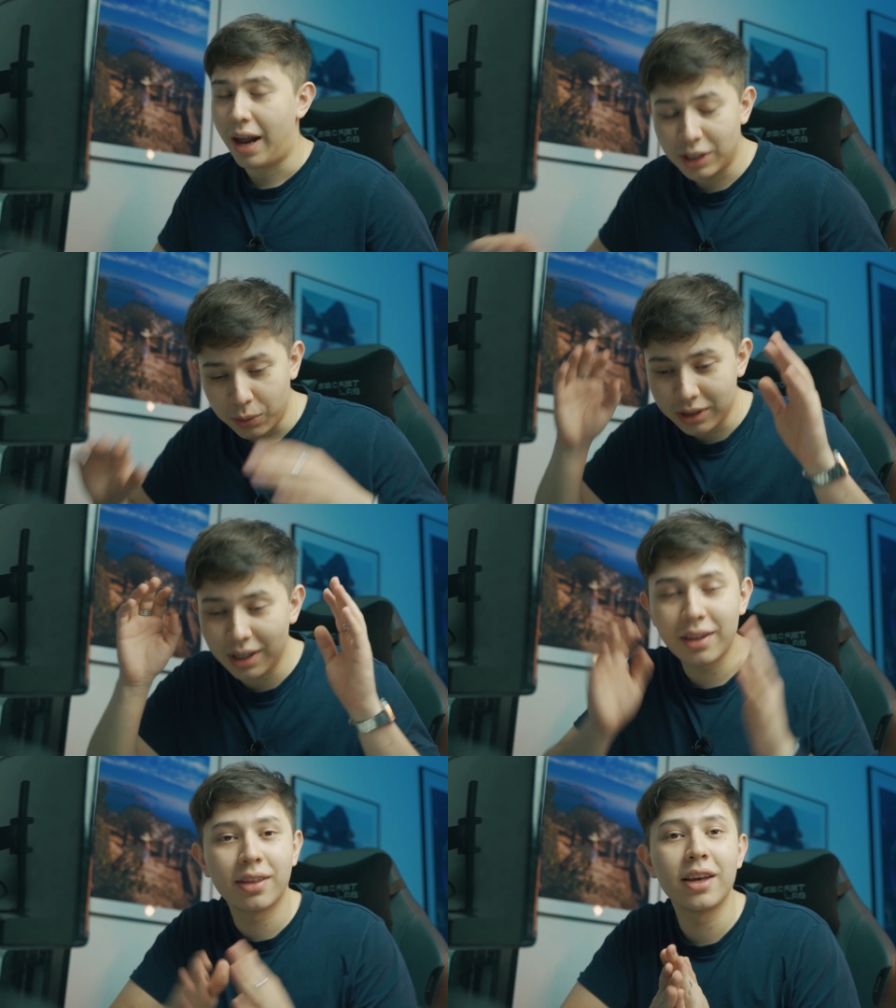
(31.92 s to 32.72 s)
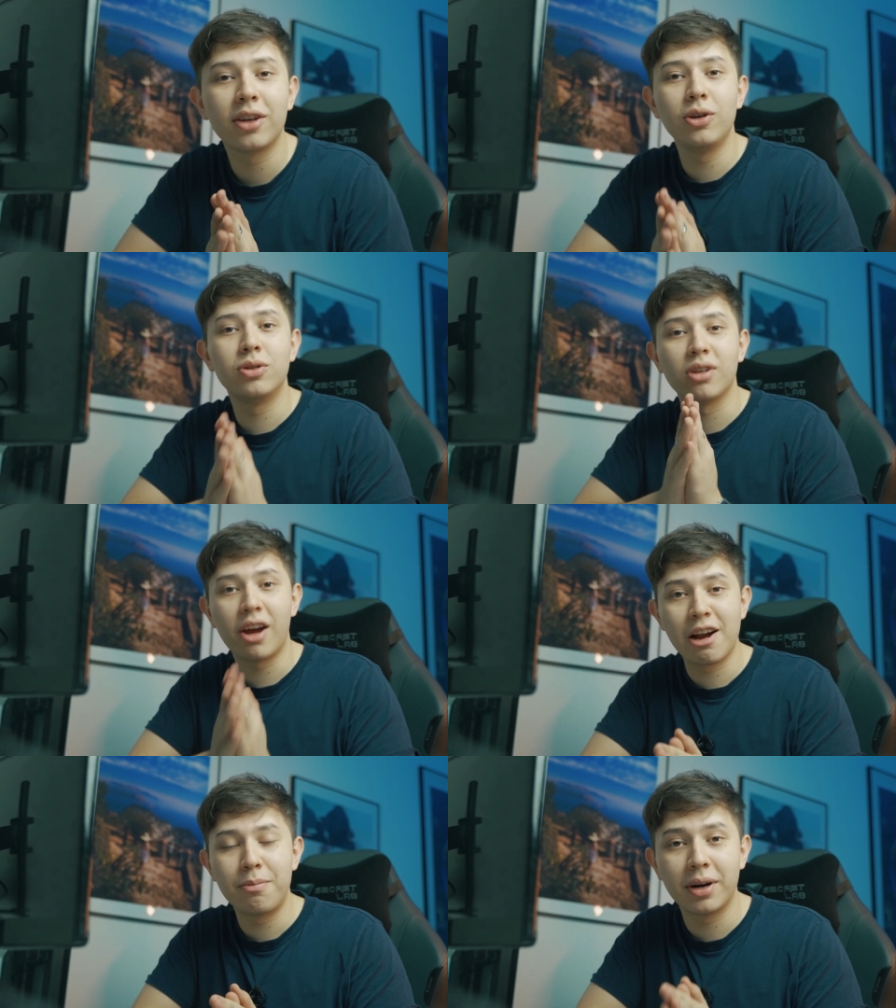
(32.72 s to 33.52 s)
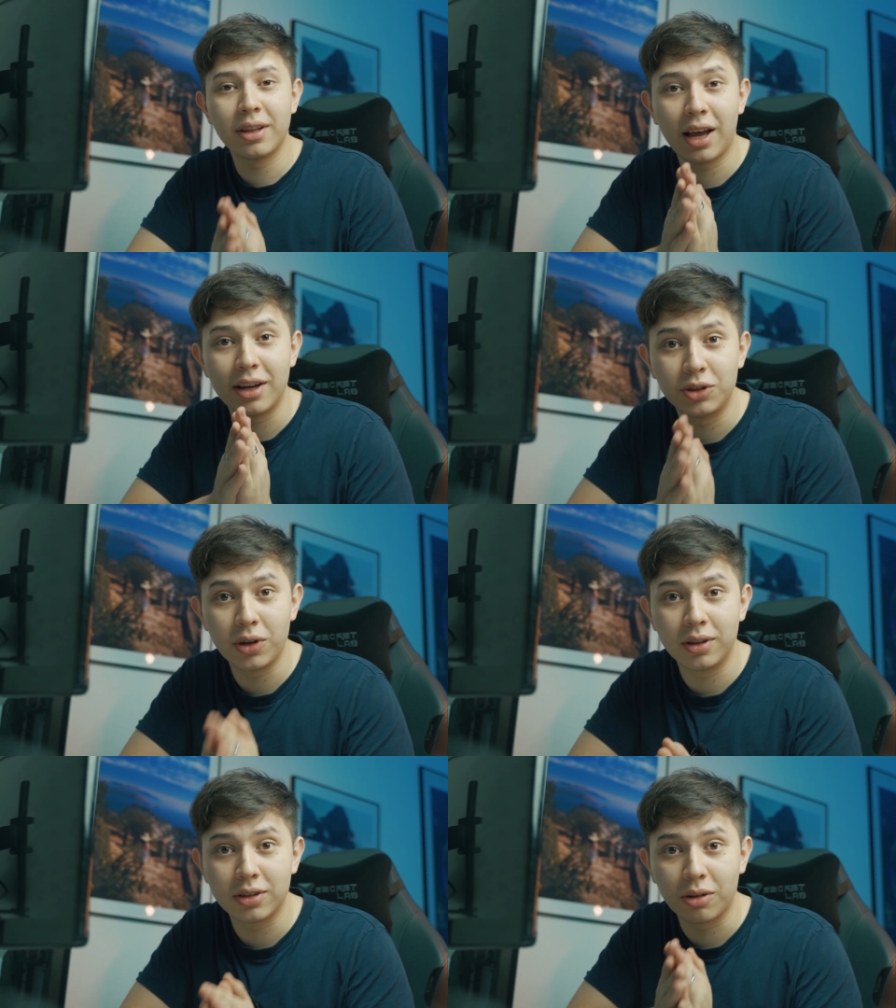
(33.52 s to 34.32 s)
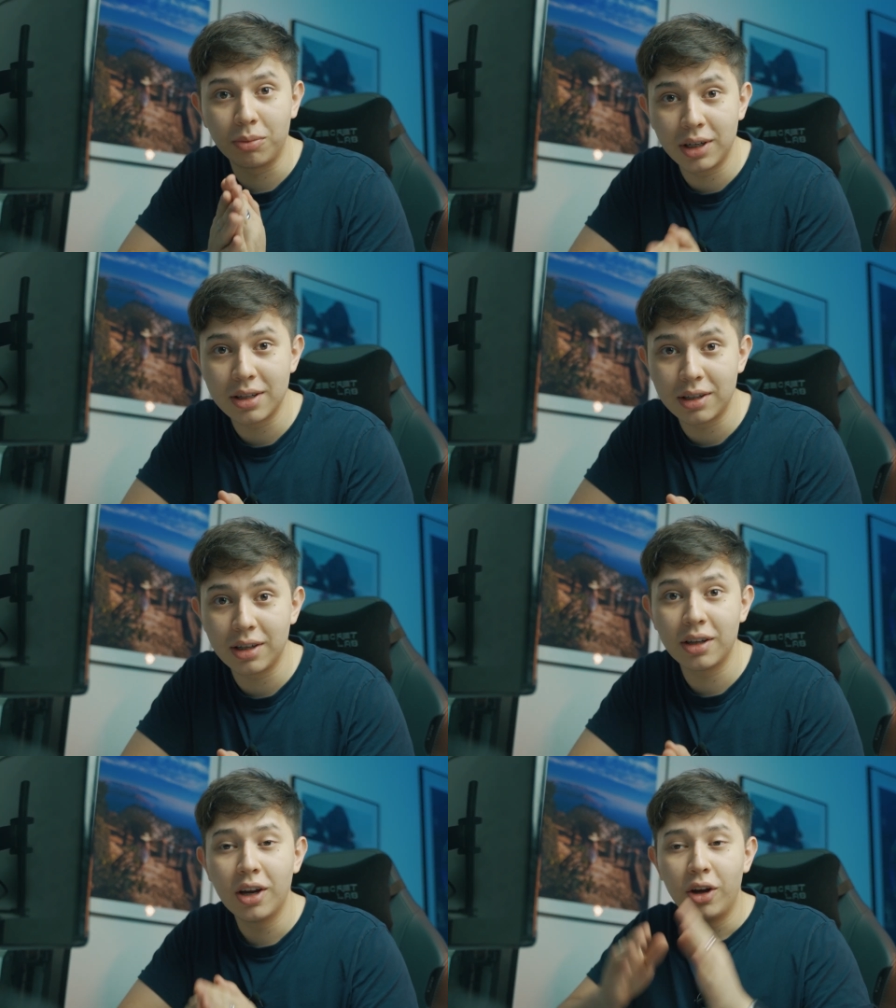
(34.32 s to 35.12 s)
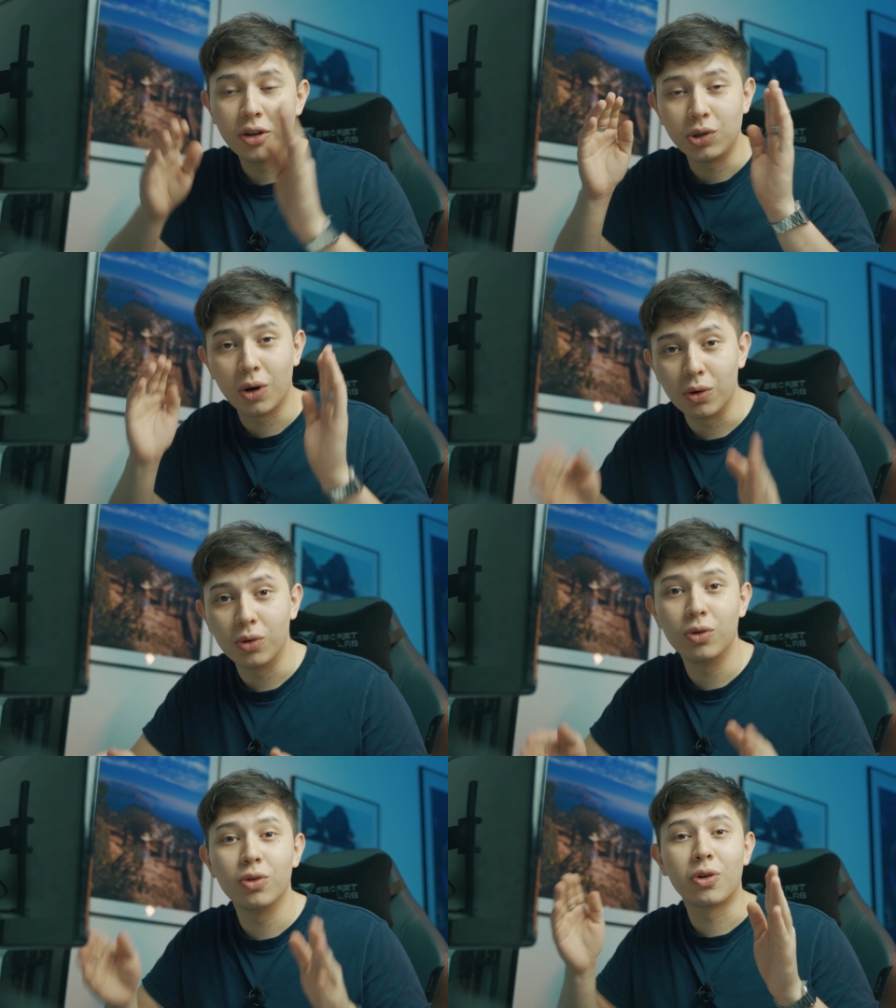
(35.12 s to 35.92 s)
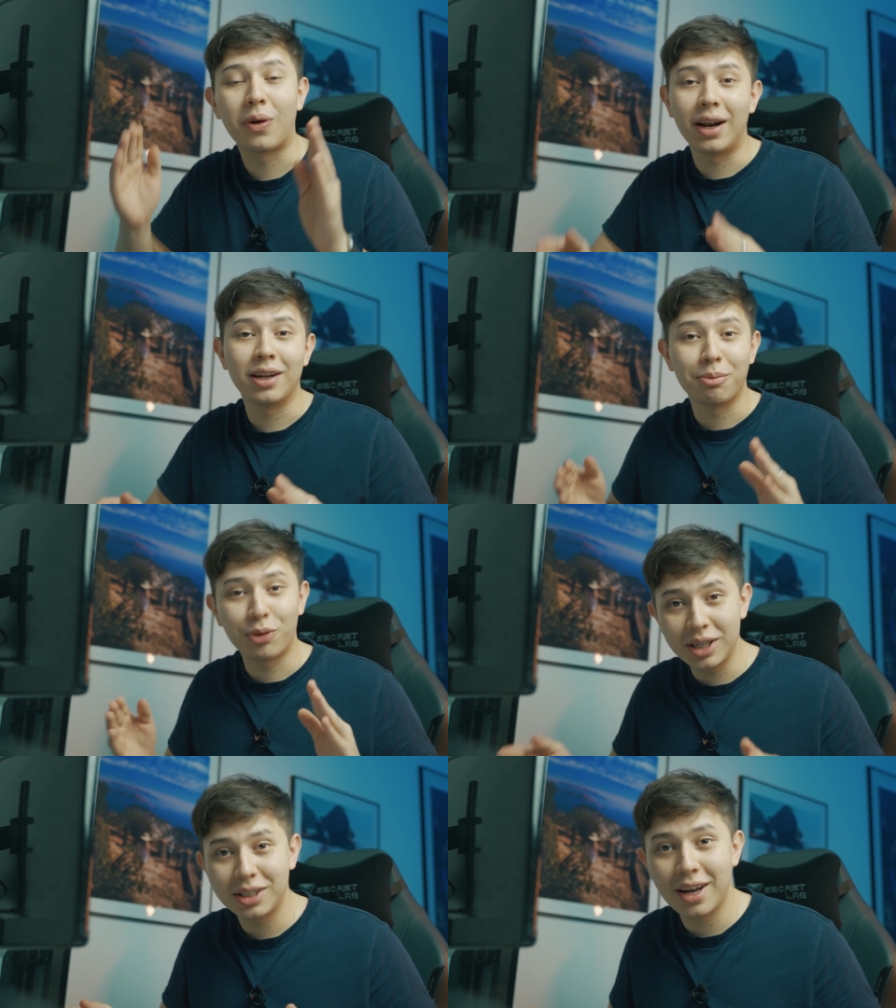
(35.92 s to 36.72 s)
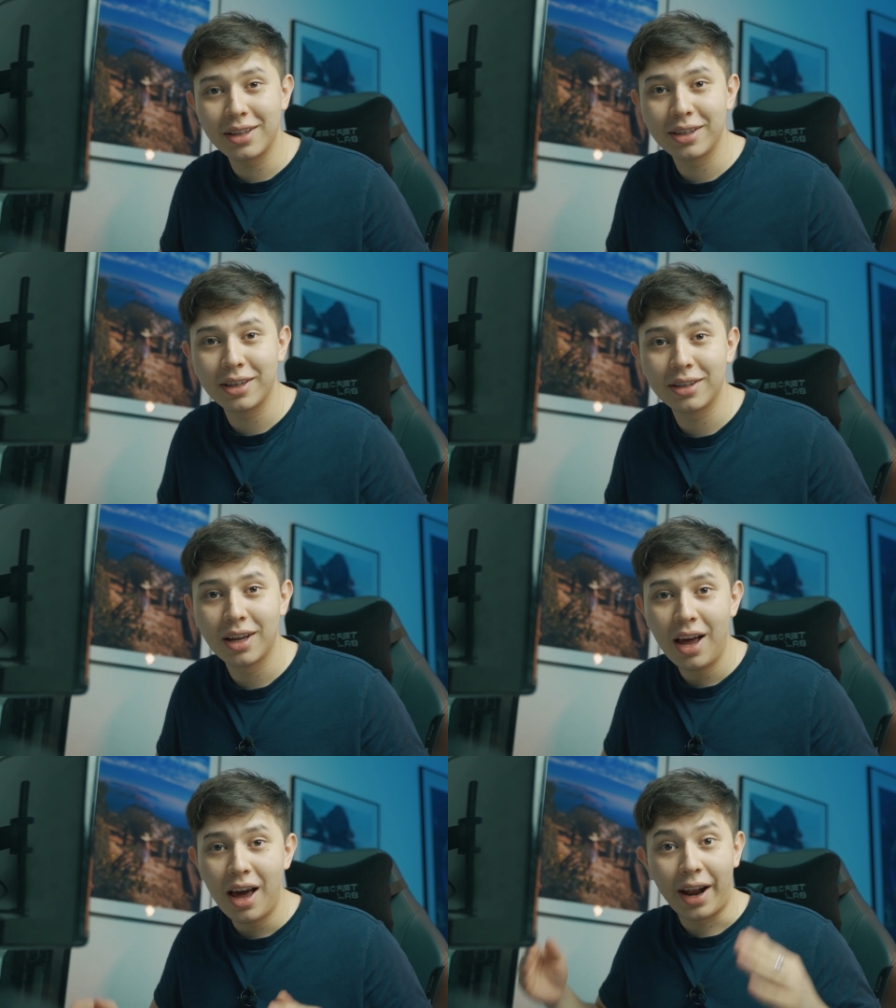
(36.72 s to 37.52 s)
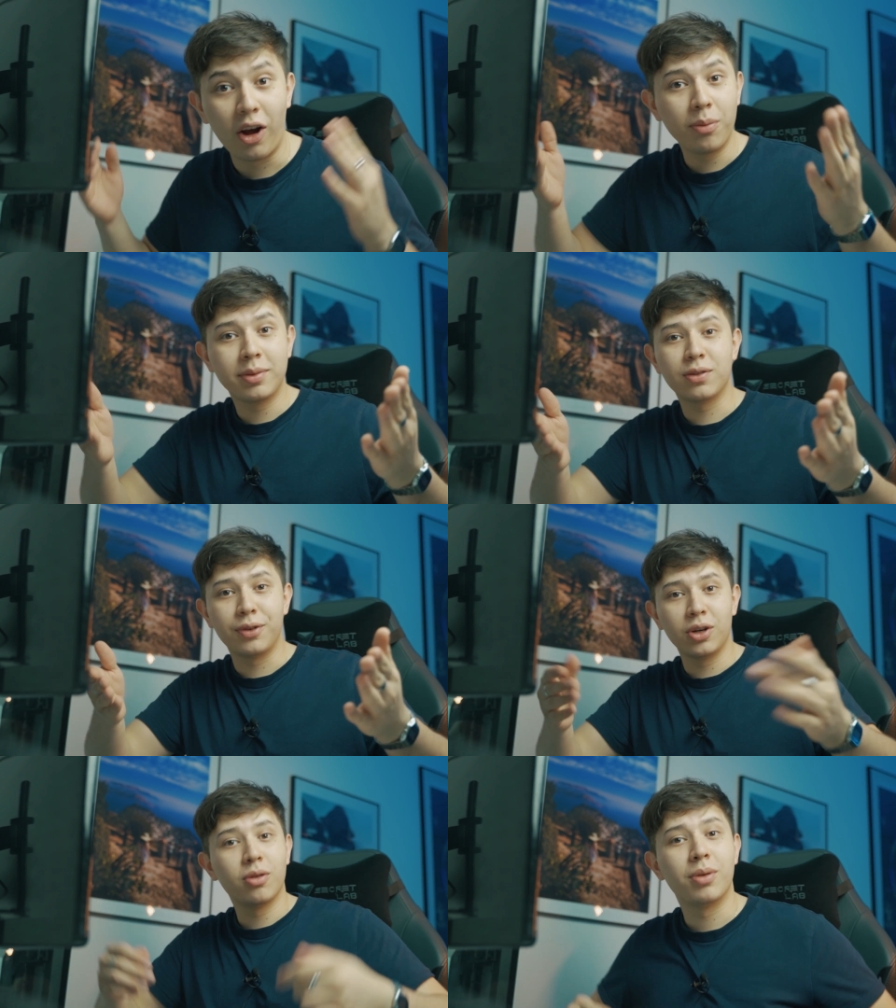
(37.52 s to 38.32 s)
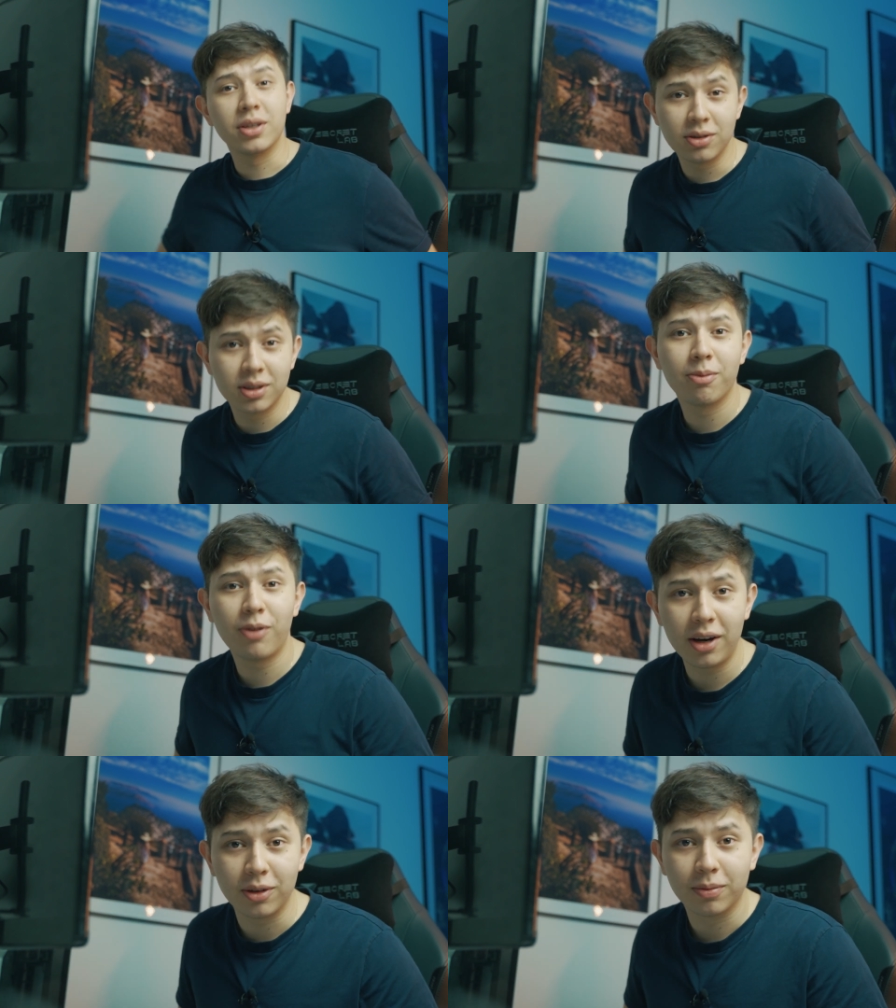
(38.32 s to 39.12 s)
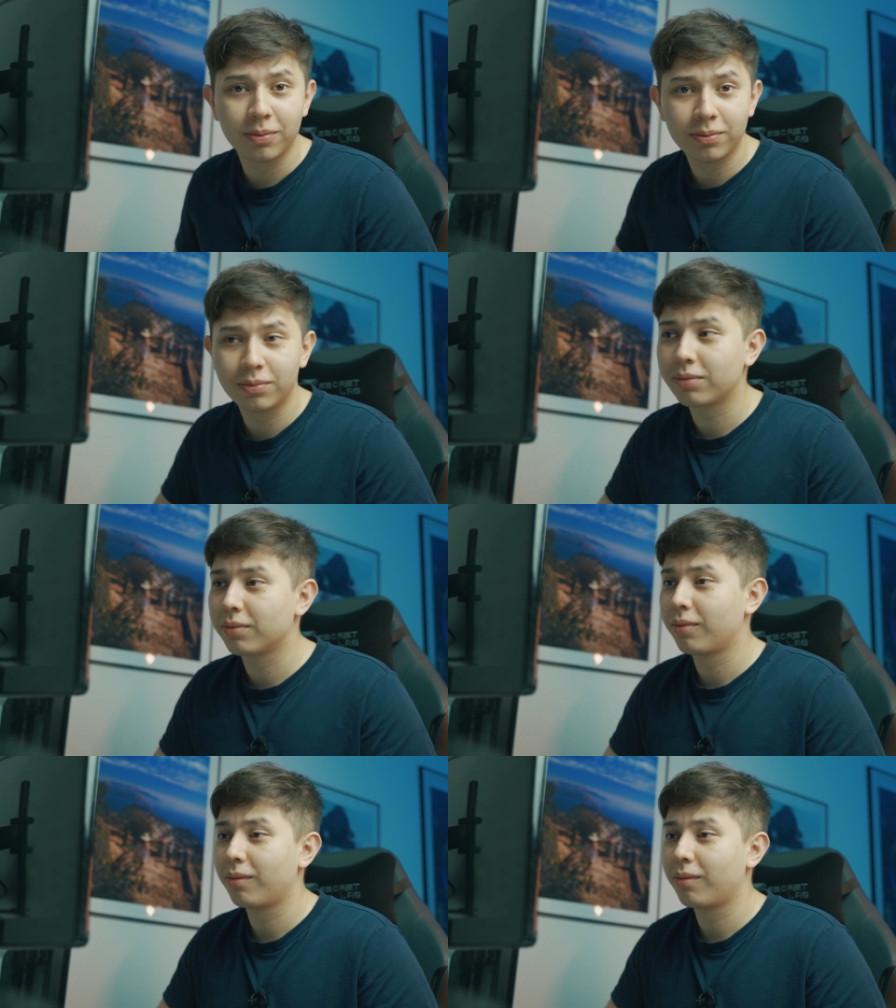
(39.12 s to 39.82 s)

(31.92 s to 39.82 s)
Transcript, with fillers: And I just want to say thank you to everybody that has joined this community. You are all greatly appreciated, and I hope this video brings you some value. So if you clicked on